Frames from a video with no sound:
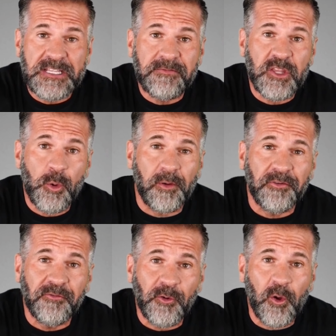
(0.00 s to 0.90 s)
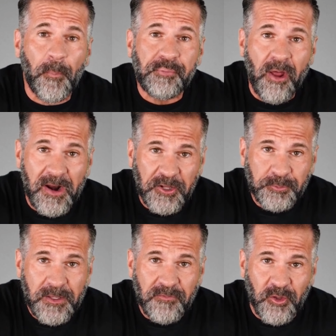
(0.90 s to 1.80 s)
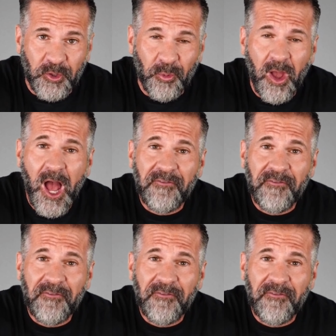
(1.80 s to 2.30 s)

giving you a full product review